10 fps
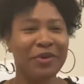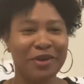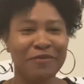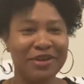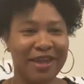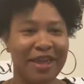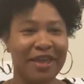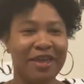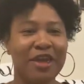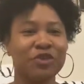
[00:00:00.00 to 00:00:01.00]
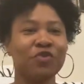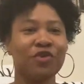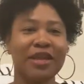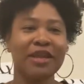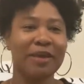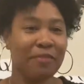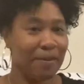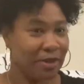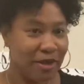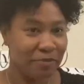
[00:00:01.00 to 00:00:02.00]
every day to regulate my
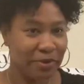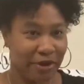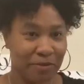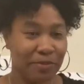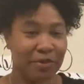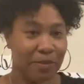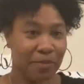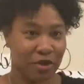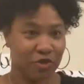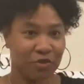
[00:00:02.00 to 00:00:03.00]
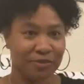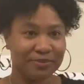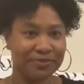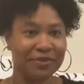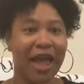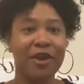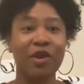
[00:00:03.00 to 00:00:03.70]
blood pressure. I know